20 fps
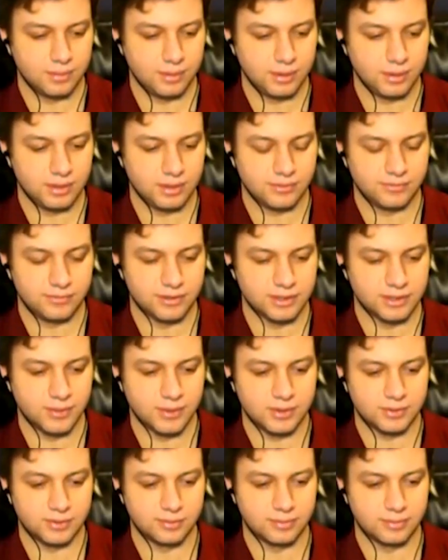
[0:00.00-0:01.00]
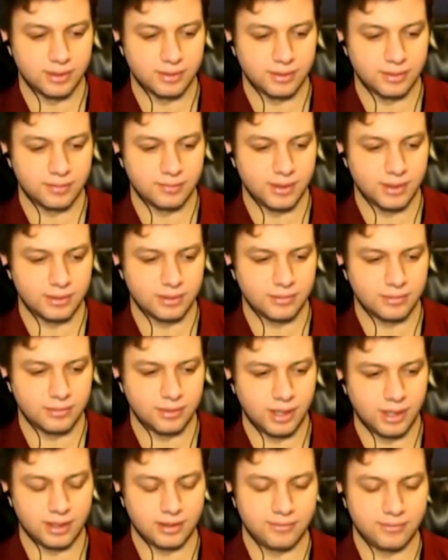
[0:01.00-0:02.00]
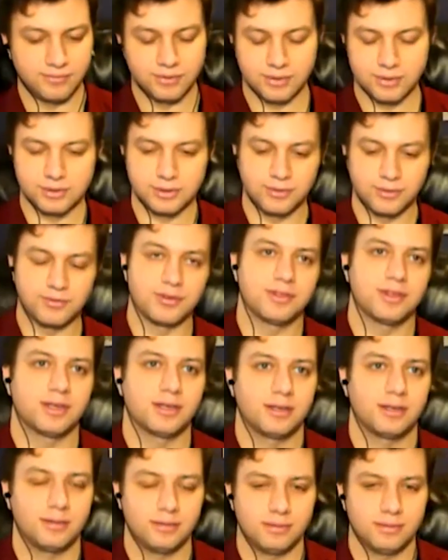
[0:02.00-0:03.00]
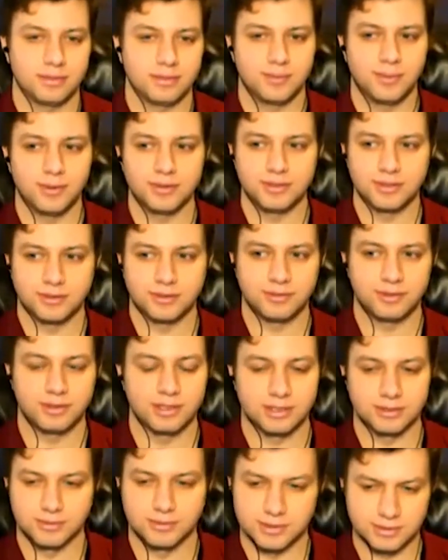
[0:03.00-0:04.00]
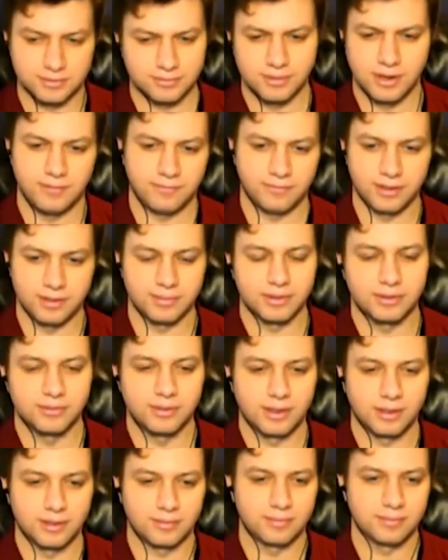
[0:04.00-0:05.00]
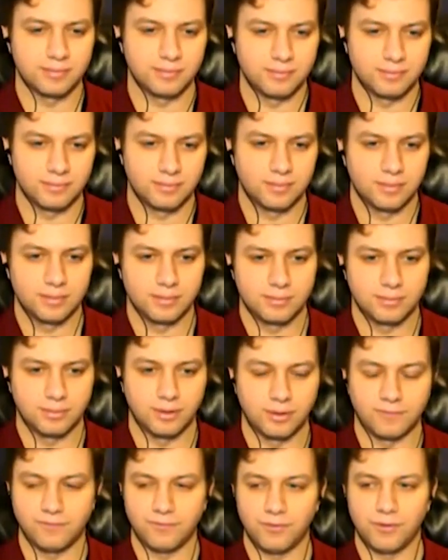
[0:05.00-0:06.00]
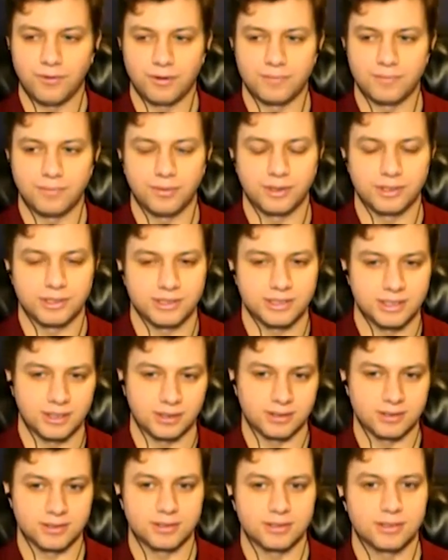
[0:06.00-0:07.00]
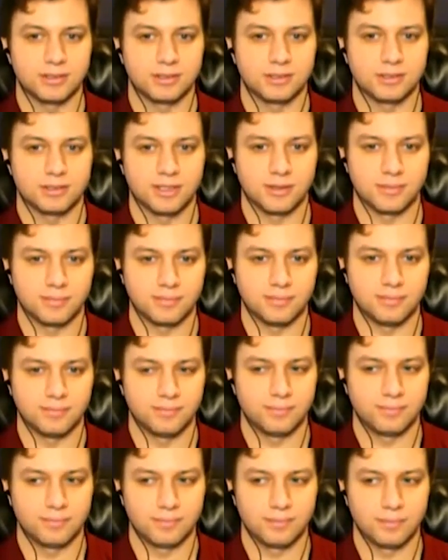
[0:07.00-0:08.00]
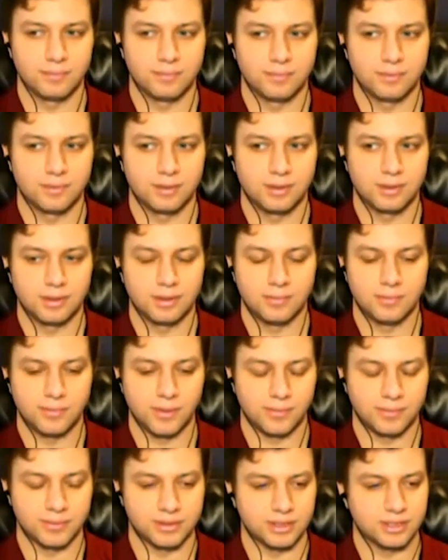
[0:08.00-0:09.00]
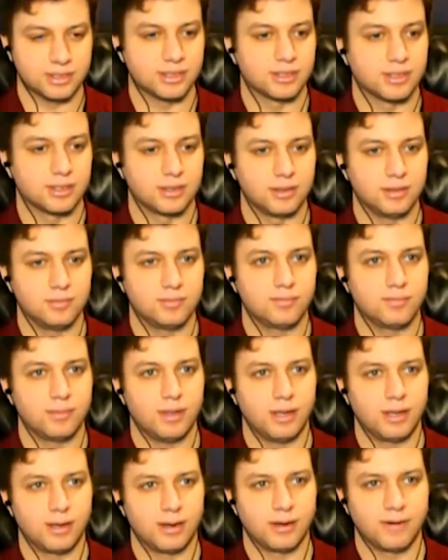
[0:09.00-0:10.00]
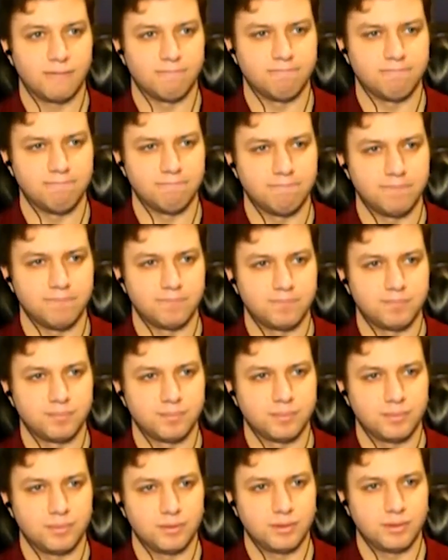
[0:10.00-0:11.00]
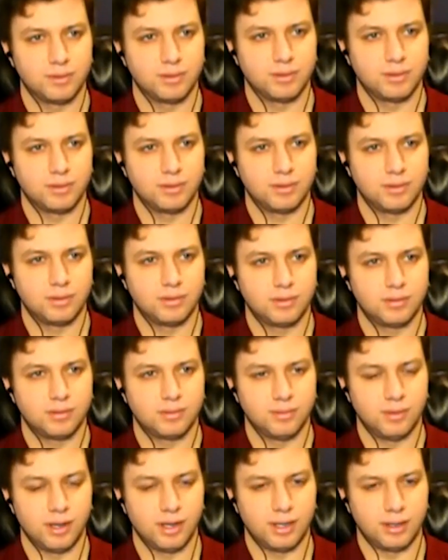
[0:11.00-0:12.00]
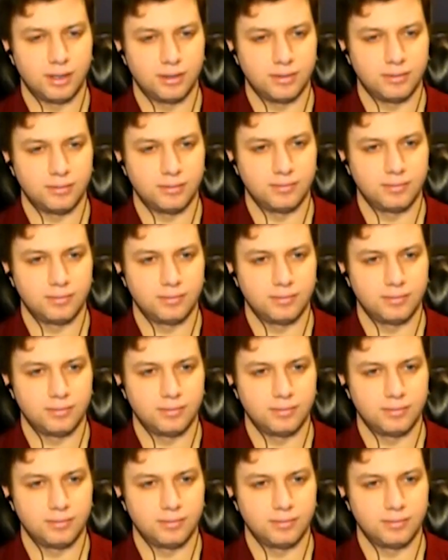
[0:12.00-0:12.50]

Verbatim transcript: indifference principle might make the like if so if you think suppose your credence was roughly between 0.4 and 0.6 in some mm-hmm. proposition um well